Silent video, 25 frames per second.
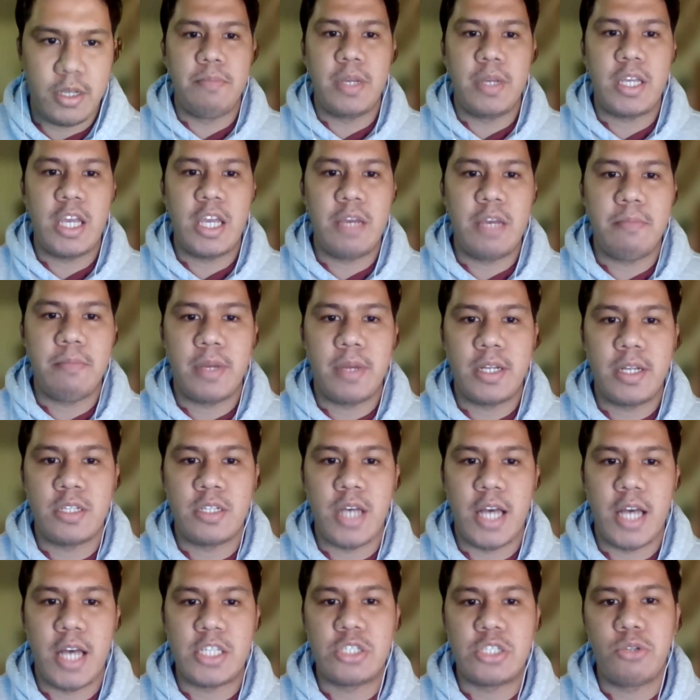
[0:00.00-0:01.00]
and became
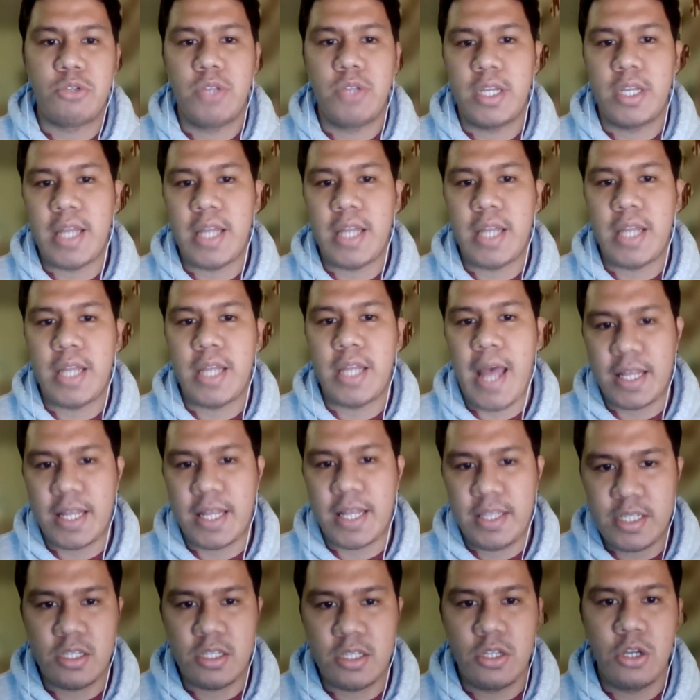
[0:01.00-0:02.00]
a student
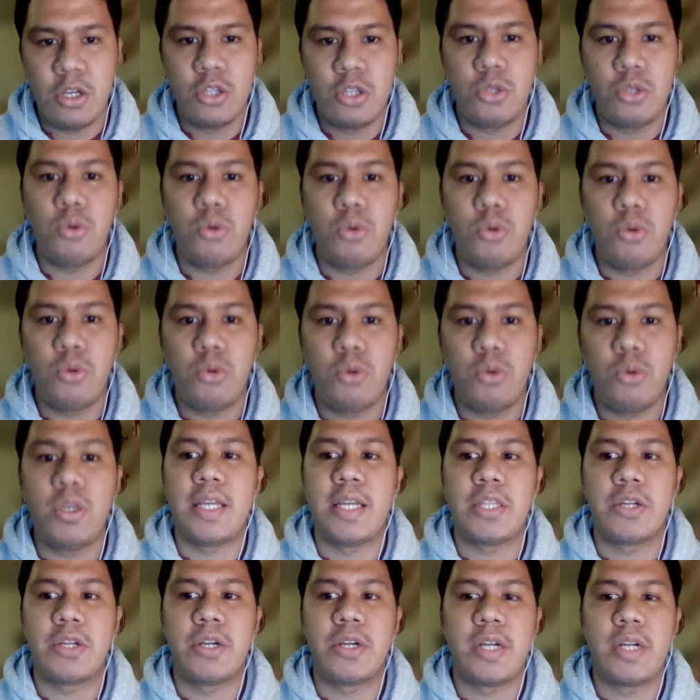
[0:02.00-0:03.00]
activist 2
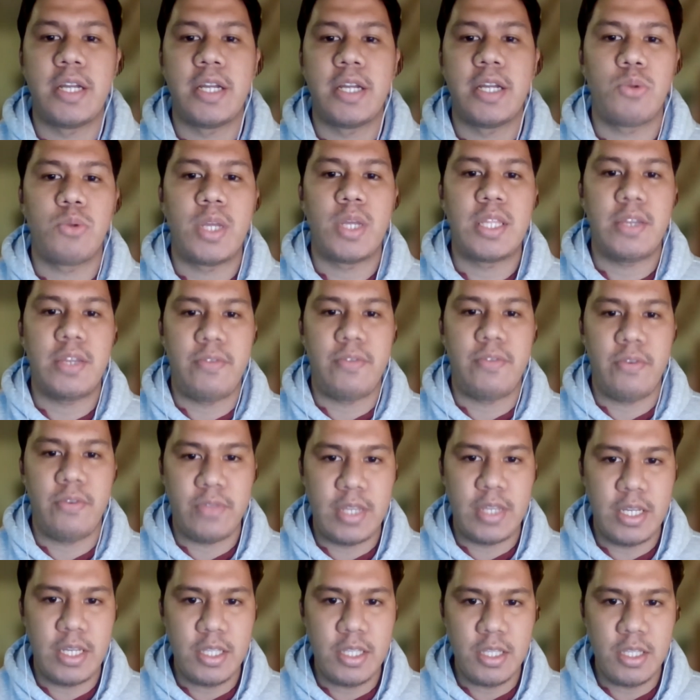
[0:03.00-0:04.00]
years later in
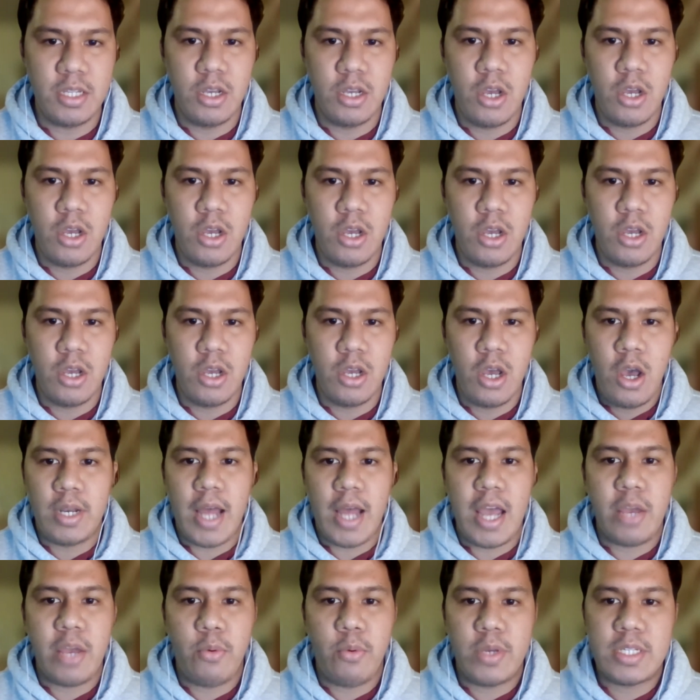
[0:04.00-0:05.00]
2015
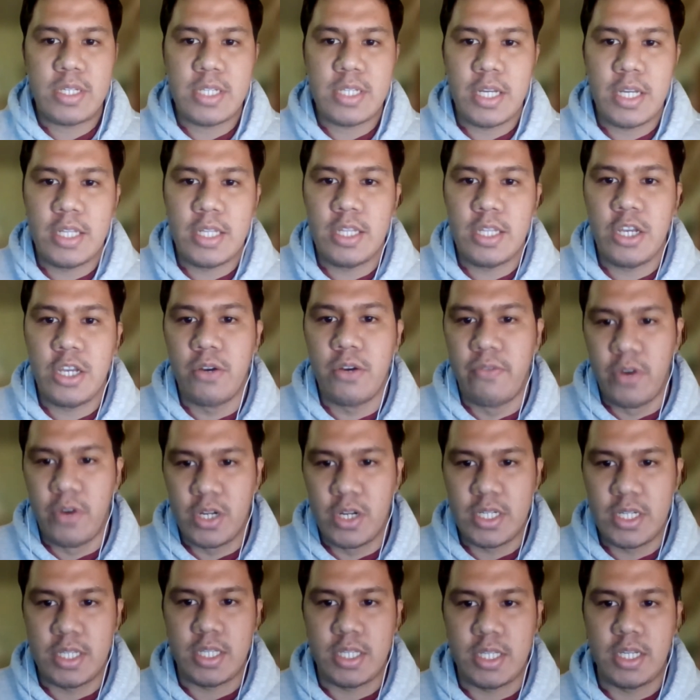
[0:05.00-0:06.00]
when I was in the
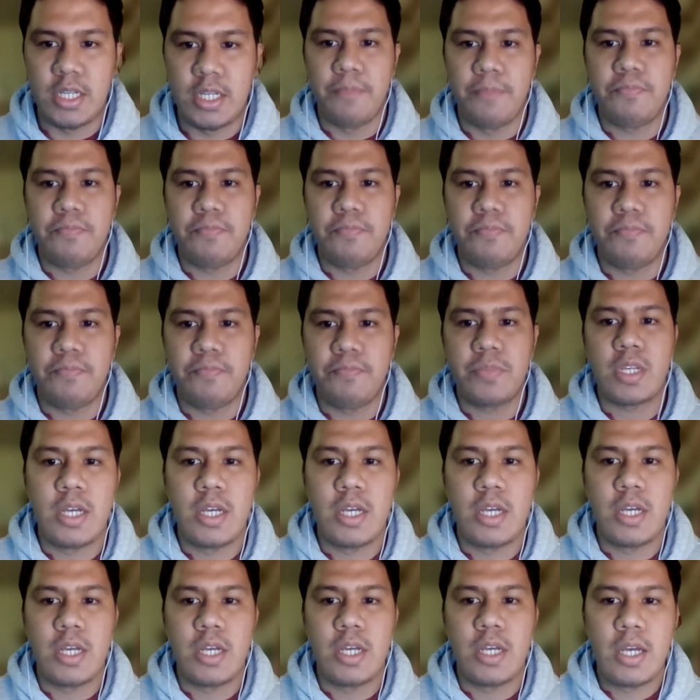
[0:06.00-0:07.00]
university.
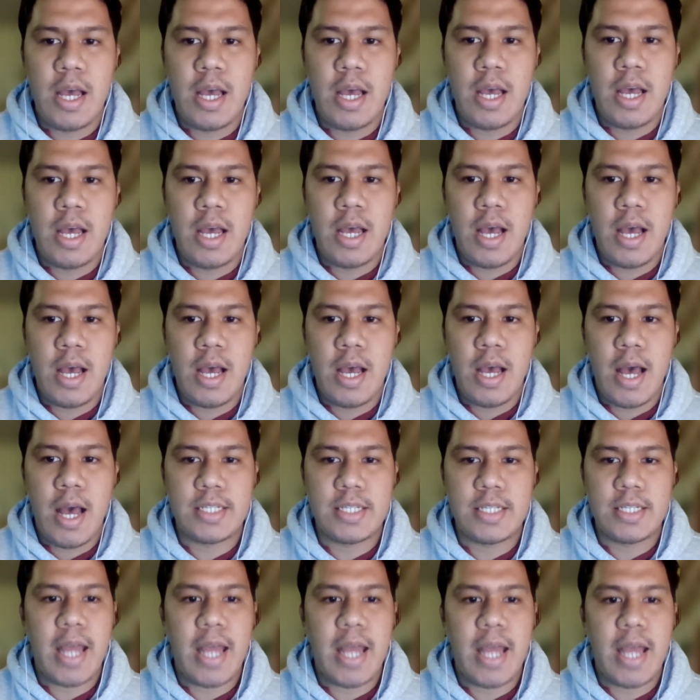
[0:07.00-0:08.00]
As an
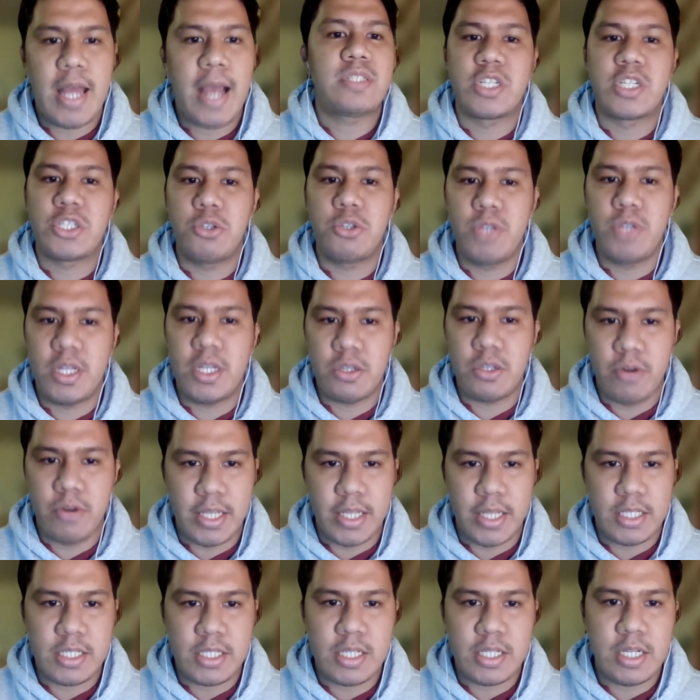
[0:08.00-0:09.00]
activist for
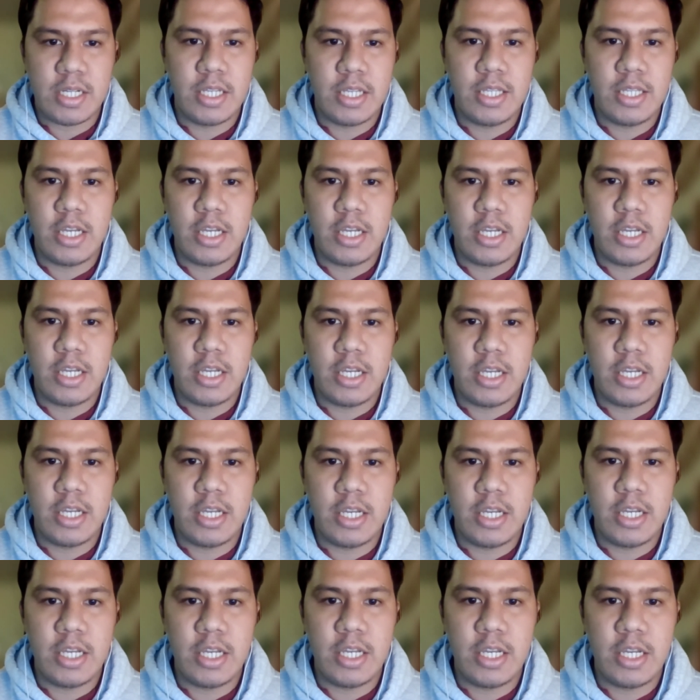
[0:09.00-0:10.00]
student rights in the
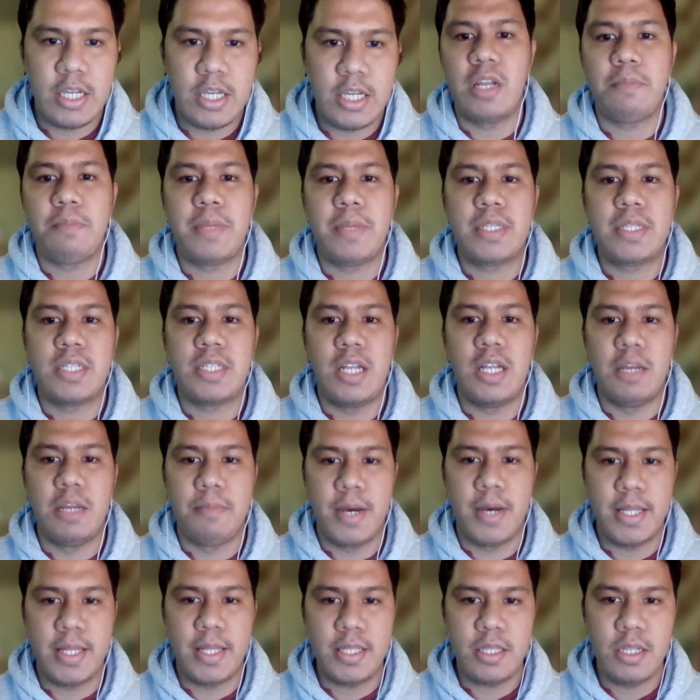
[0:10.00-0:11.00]
University of the
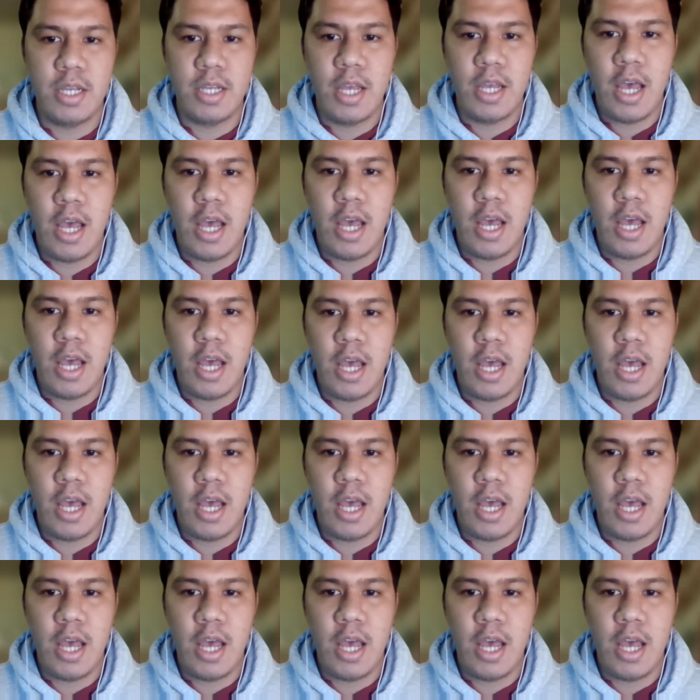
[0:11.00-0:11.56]
Philippines, Diliman,